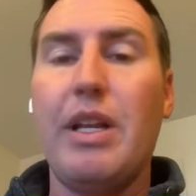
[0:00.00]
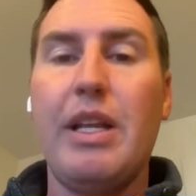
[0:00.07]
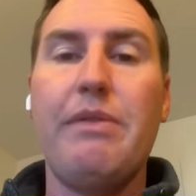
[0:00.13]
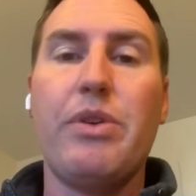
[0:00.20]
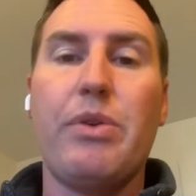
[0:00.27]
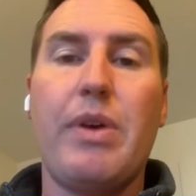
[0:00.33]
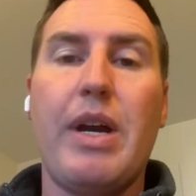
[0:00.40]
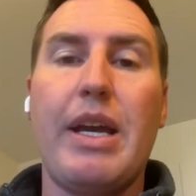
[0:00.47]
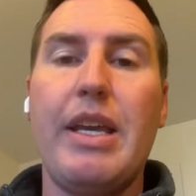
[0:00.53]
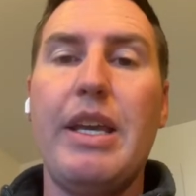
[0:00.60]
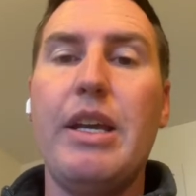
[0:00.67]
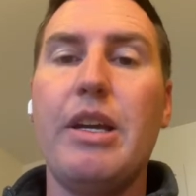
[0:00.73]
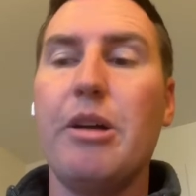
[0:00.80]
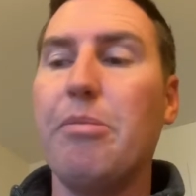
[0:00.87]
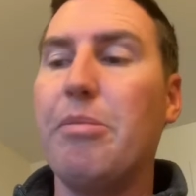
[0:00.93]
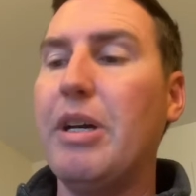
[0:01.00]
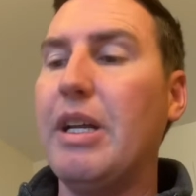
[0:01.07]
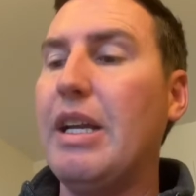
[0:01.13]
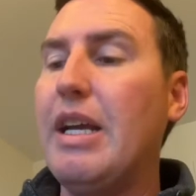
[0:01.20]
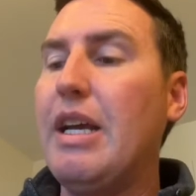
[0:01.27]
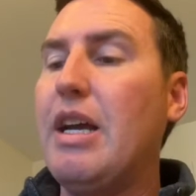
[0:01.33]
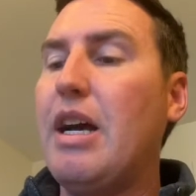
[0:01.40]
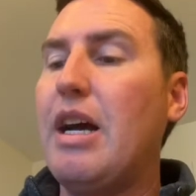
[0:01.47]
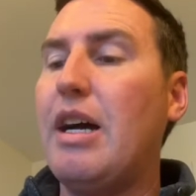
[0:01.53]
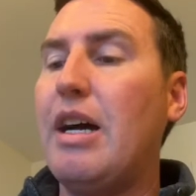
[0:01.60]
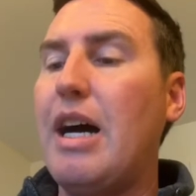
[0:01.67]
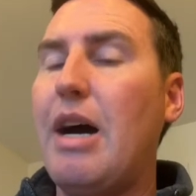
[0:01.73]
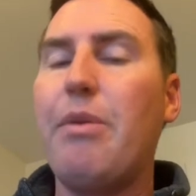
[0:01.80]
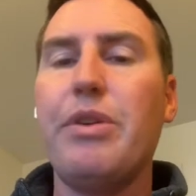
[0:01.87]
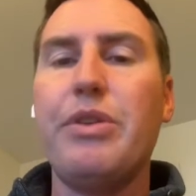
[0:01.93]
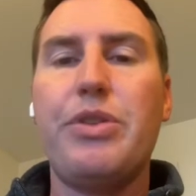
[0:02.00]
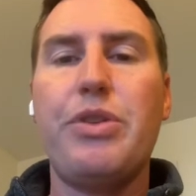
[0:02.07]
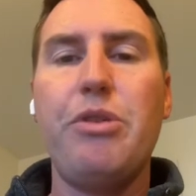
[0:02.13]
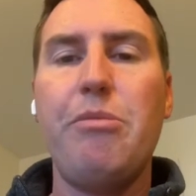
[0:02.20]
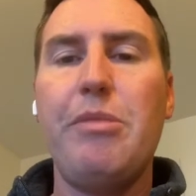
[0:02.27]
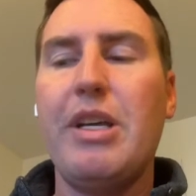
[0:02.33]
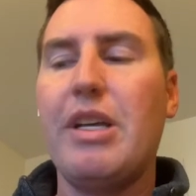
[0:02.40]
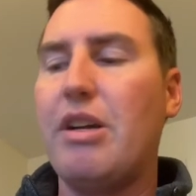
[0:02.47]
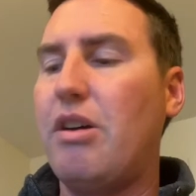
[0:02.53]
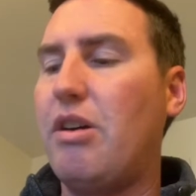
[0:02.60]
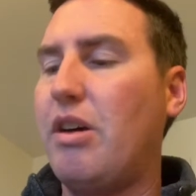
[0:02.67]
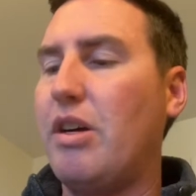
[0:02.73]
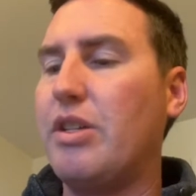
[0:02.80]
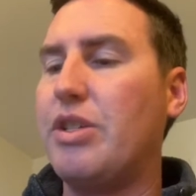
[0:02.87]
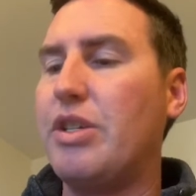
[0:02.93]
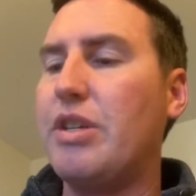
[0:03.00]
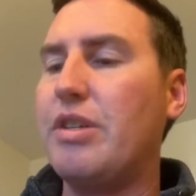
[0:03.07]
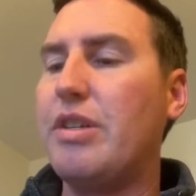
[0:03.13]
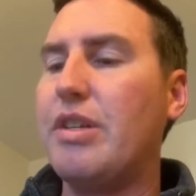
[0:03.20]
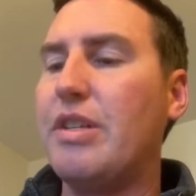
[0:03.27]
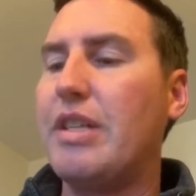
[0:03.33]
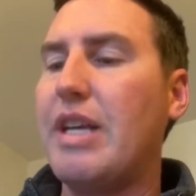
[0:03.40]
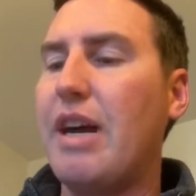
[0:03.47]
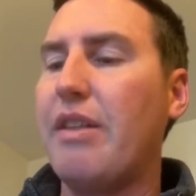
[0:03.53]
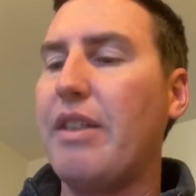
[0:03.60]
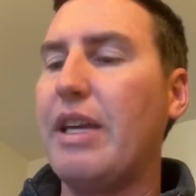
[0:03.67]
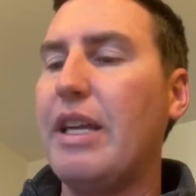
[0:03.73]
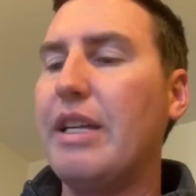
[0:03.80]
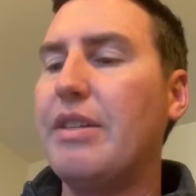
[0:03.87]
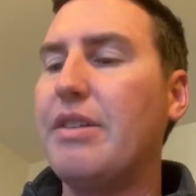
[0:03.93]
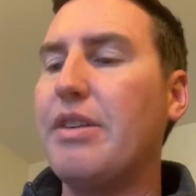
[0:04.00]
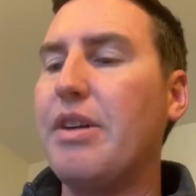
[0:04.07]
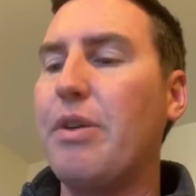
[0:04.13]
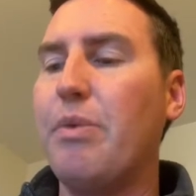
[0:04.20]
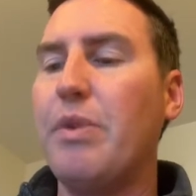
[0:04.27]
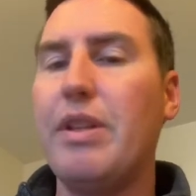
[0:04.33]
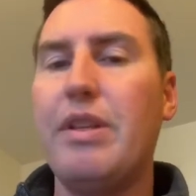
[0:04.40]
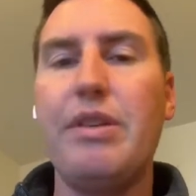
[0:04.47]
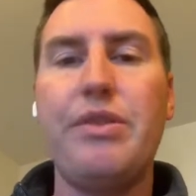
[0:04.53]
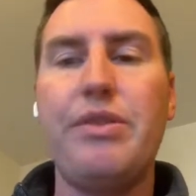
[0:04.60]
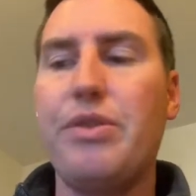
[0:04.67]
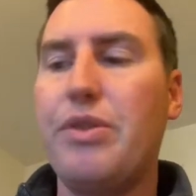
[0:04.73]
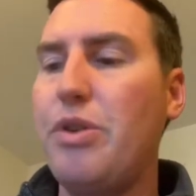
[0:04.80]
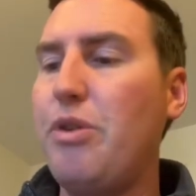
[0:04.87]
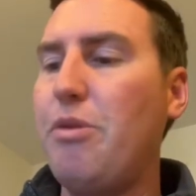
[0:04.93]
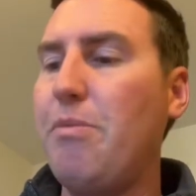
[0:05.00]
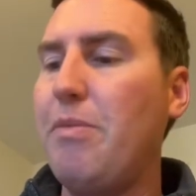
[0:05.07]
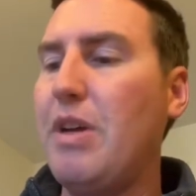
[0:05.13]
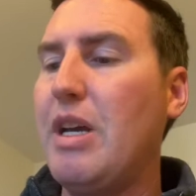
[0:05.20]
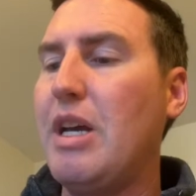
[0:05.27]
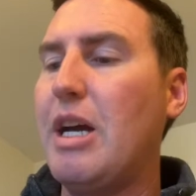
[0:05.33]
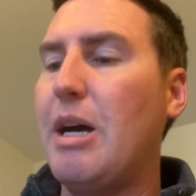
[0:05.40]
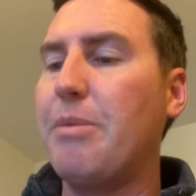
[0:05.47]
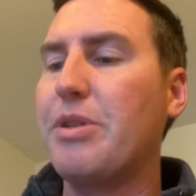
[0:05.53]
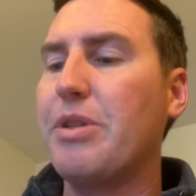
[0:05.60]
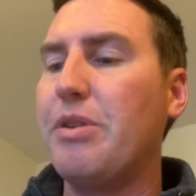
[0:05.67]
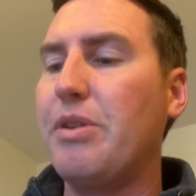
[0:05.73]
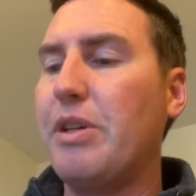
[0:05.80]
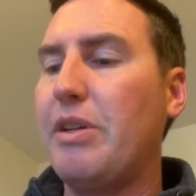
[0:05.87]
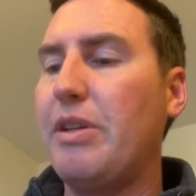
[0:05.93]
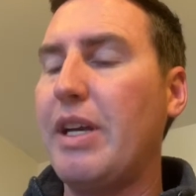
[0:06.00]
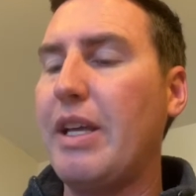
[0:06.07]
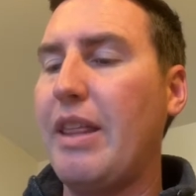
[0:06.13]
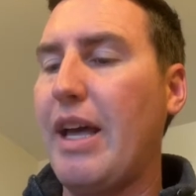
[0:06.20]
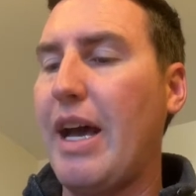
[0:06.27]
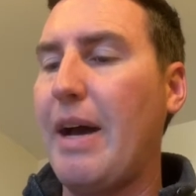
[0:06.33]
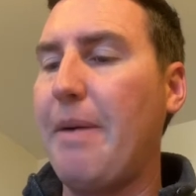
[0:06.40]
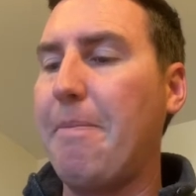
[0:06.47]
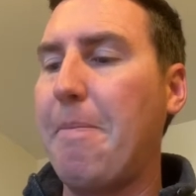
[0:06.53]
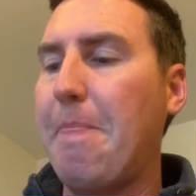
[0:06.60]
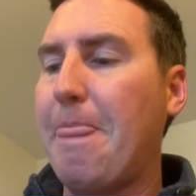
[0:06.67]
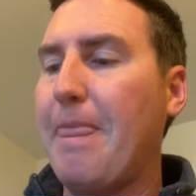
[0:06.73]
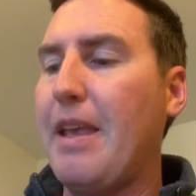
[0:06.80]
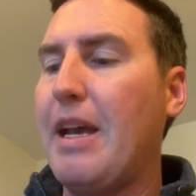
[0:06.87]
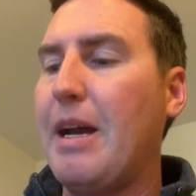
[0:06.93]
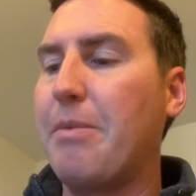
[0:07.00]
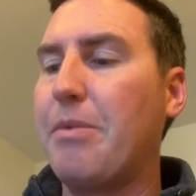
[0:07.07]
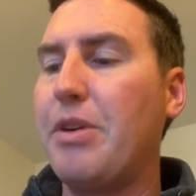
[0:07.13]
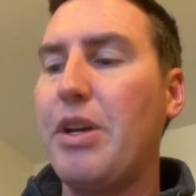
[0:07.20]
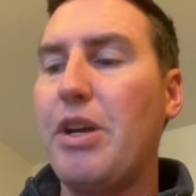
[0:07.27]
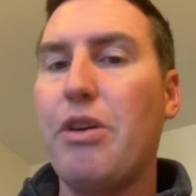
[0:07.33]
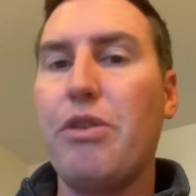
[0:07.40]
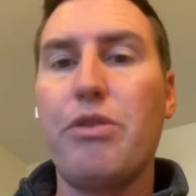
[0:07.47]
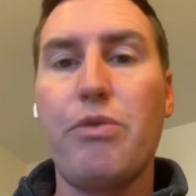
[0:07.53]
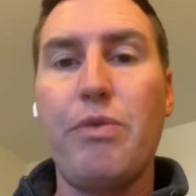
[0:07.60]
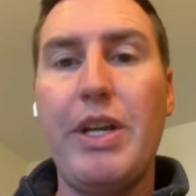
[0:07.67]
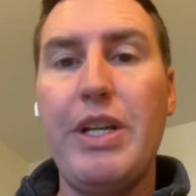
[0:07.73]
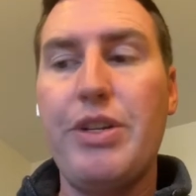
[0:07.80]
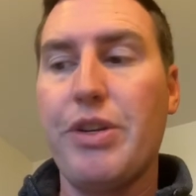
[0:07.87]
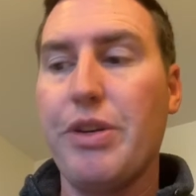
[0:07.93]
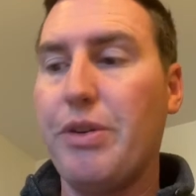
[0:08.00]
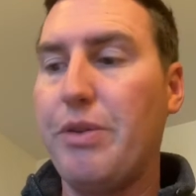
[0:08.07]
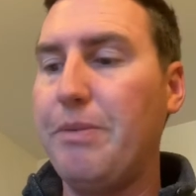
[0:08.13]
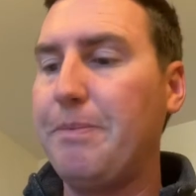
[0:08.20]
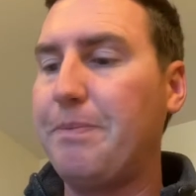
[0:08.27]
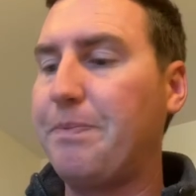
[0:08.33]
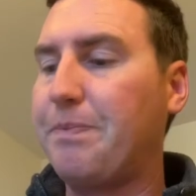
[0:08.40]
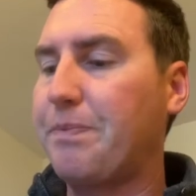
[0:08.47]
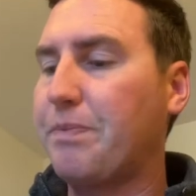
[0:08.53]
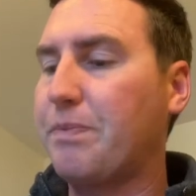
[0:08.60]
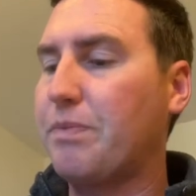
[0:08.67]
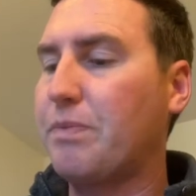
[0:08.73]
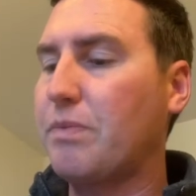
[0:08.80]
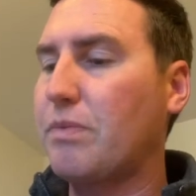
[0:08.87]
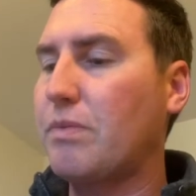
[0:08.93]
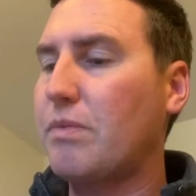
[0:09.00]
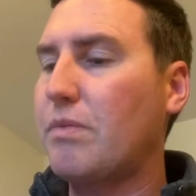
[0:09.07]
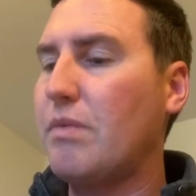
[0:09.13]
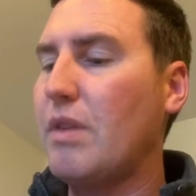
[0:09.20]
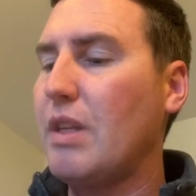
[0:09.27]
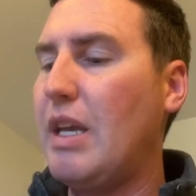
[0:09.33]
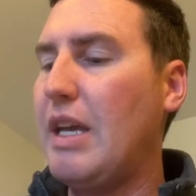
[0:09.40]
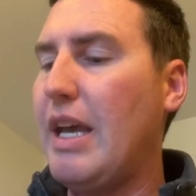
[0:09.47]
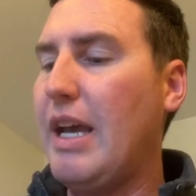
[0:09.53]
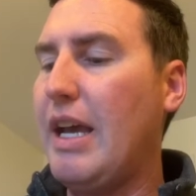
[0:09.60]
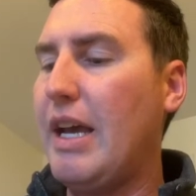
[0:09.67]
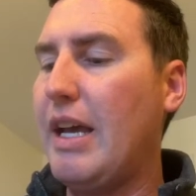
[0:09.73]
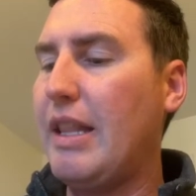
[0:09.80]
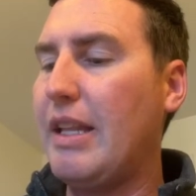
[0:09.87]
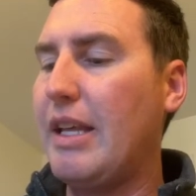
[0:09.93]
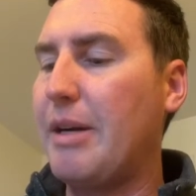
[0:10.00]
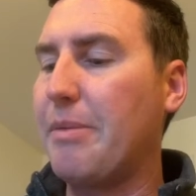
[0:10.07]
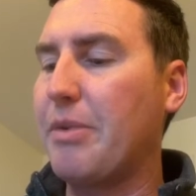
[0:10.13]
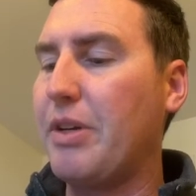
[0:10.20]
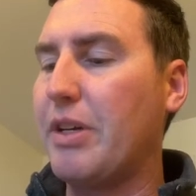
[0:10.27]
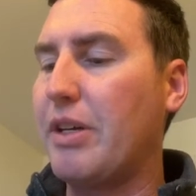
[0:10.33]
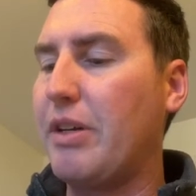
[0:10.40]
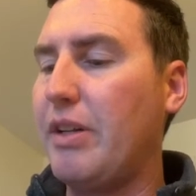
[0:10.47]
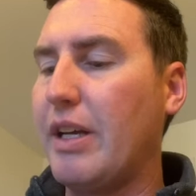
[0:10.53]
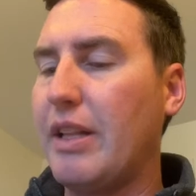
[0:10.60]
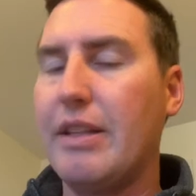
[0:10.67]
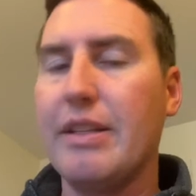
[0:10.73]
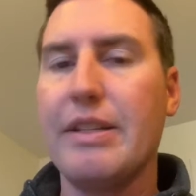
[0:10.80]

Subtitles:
leave it right here. But I want to zoom in on just the southeast. So with this zoom, I'm just going to click that. I'm going to go to regional, and then I'm going to click the